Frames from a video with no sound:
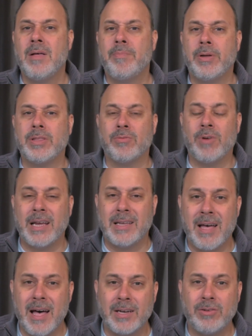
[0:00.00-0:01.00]
put the right
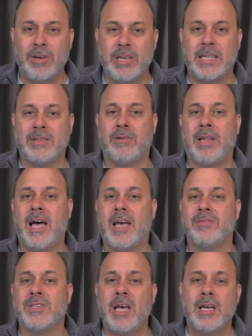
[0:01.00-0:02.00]
concrete in their
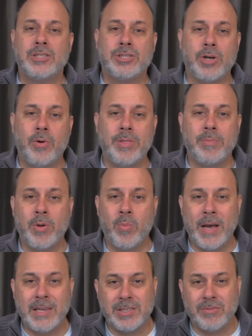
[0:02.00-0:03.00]
lives, show them the
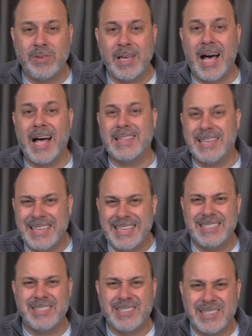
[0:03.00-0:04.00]
ways of God, the
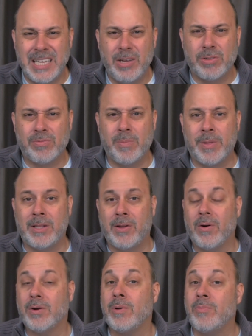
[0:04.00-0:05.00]
hidden secrets from the
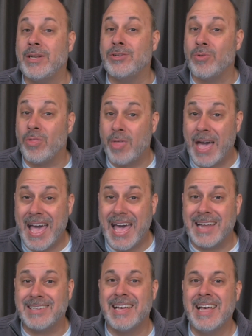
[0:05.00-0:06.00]
Lord, when we do
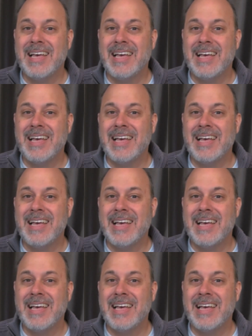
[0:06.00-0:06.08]
that,